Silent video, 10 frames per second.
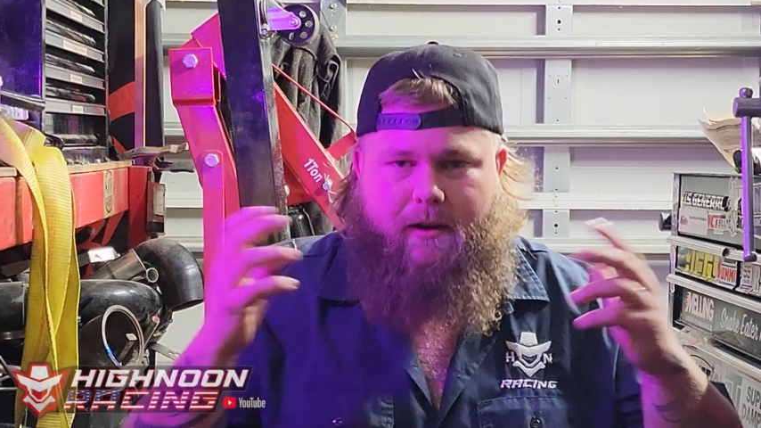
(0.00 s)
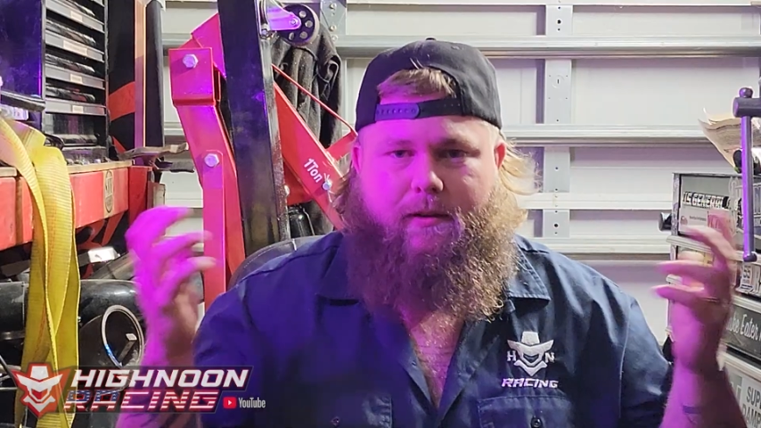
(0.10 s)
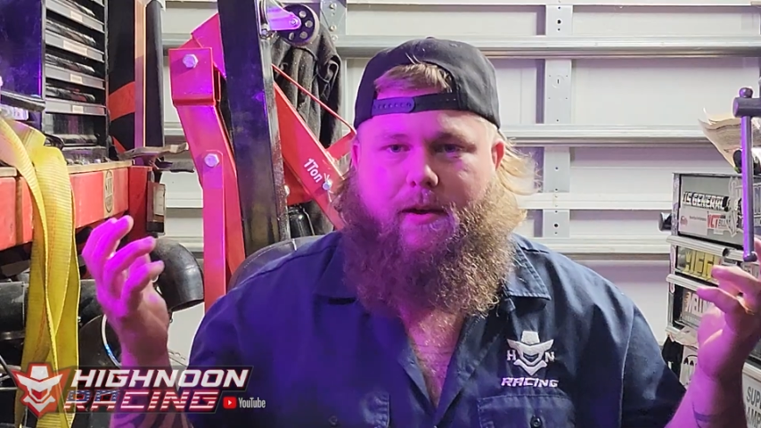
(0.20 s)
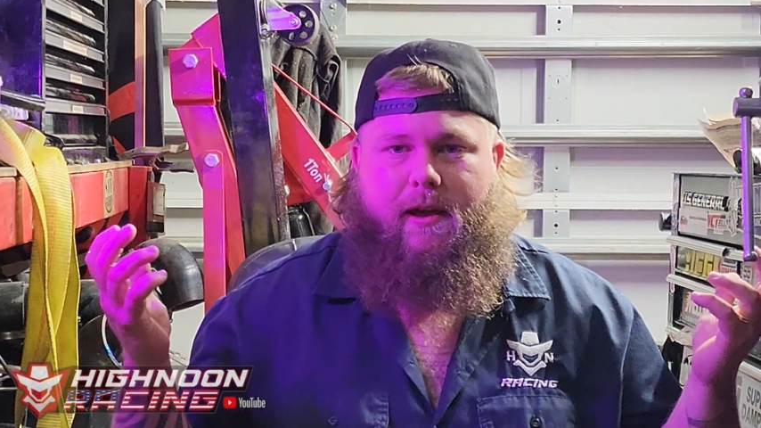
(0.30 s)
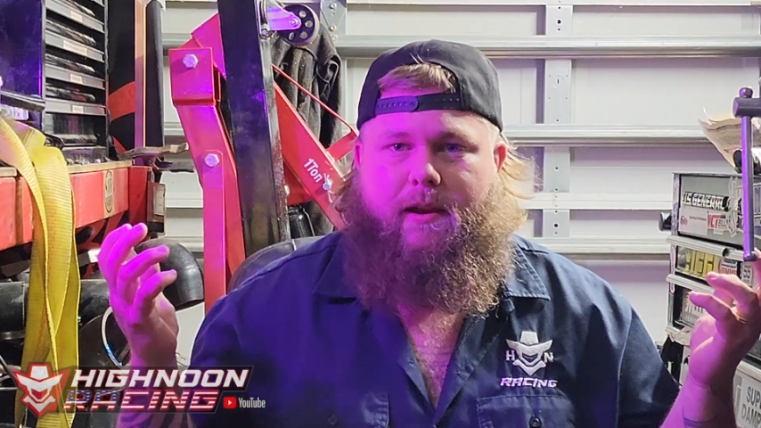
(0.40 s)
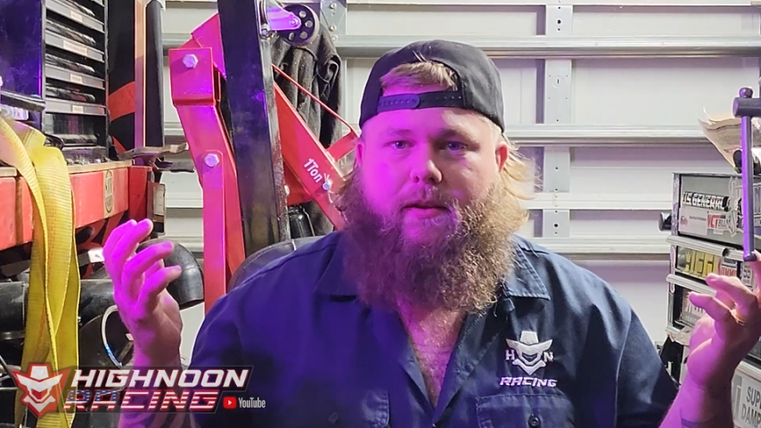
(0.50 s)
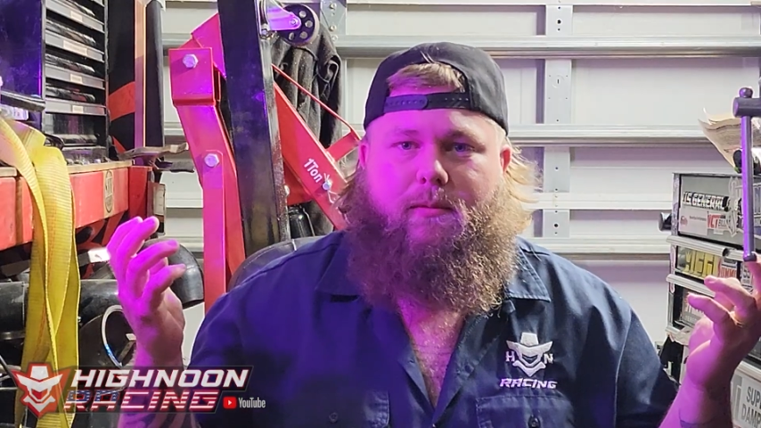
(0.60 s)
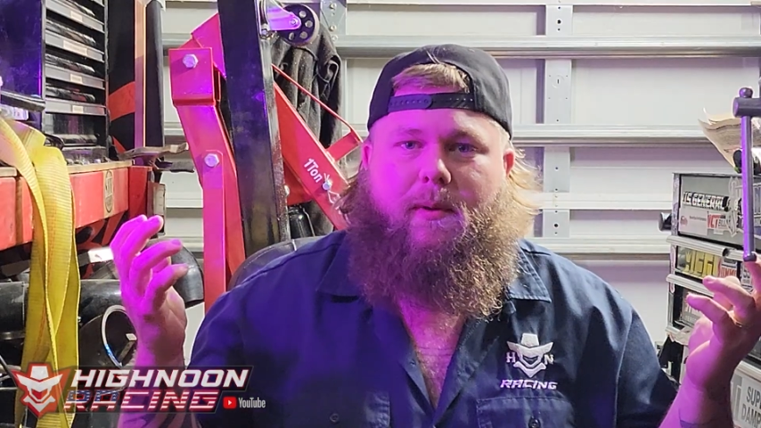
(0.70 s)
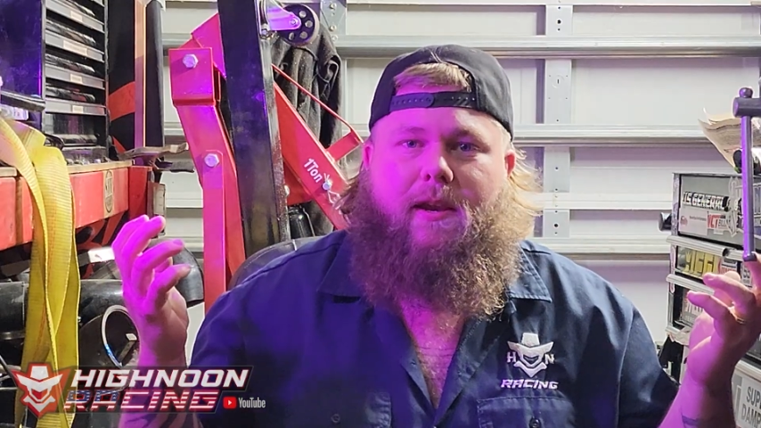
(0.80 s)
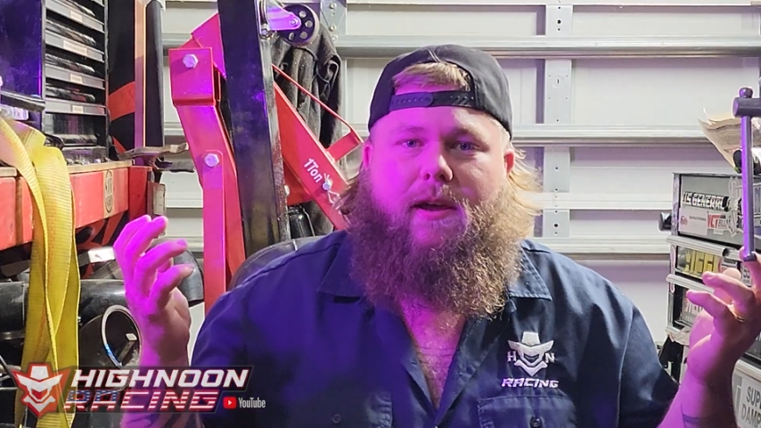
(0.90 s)
I don't know how to
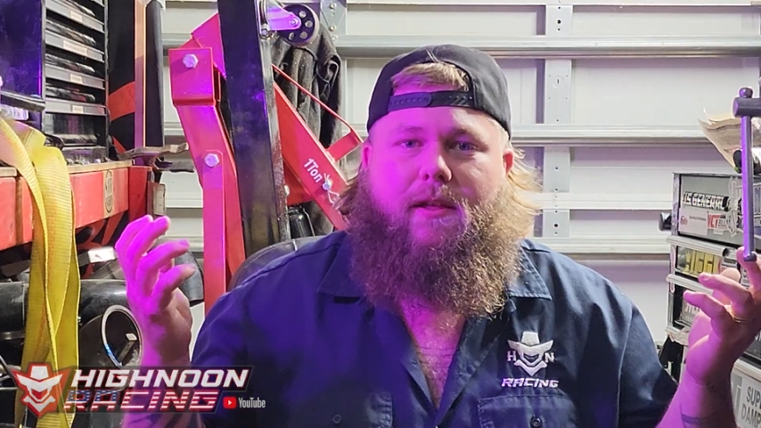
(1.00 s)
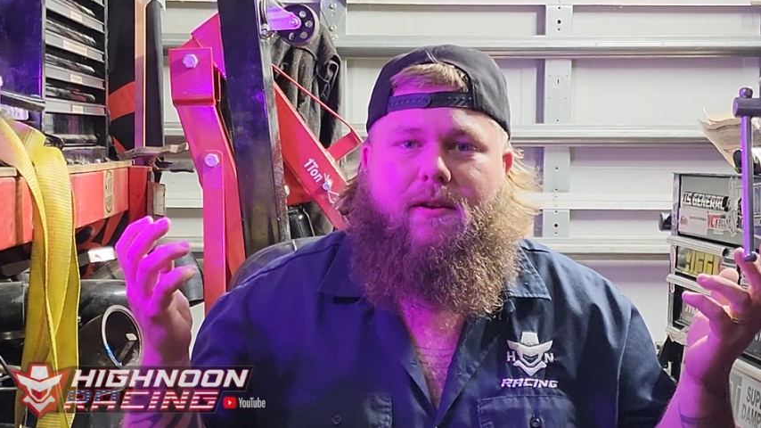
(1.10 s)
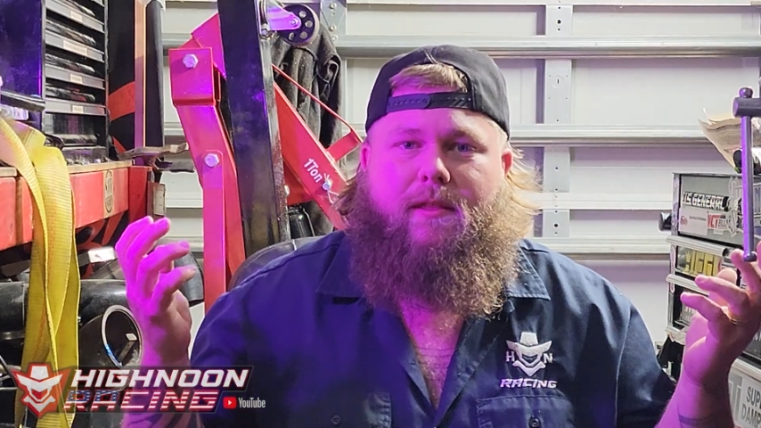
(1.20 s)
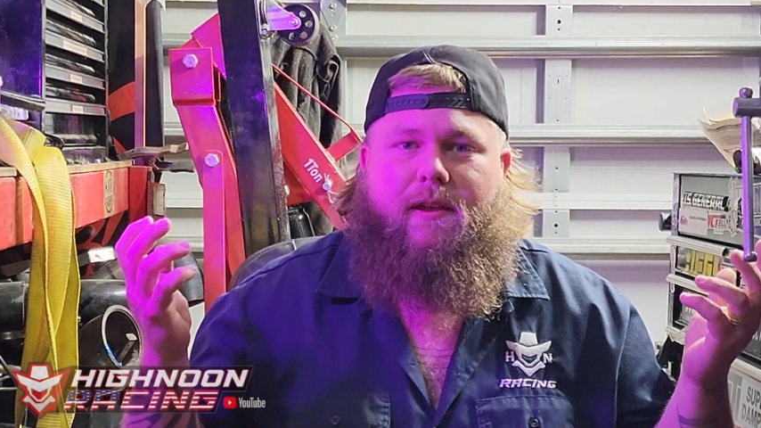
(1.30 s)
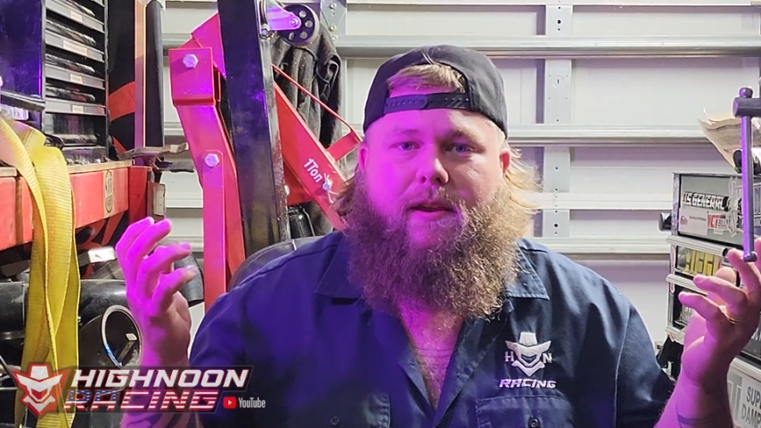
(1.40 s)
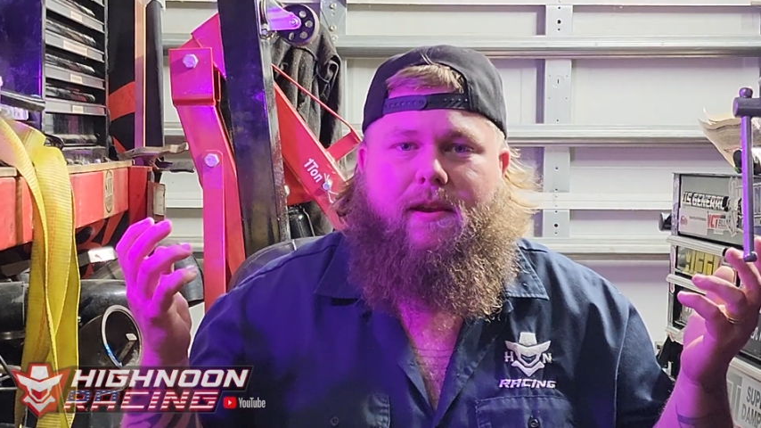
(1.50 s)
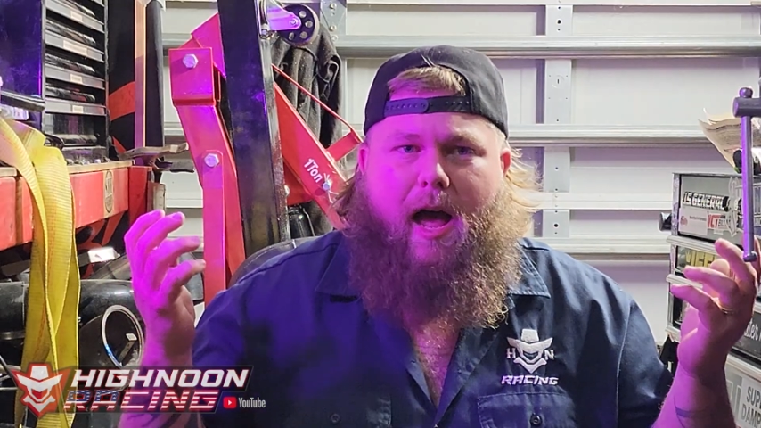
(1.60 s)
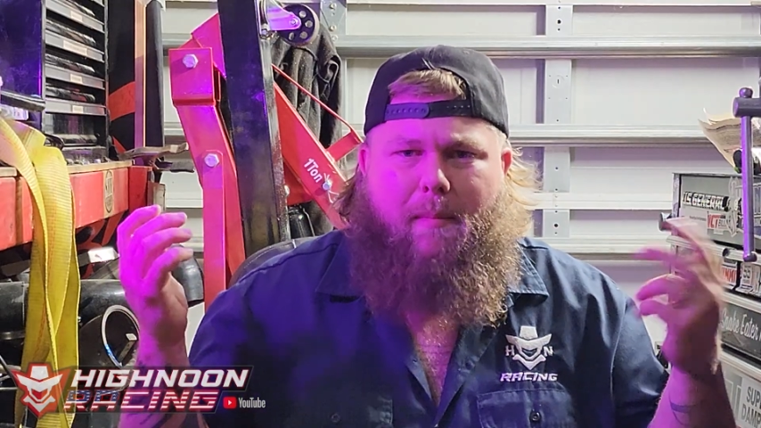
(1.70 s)
explain it other than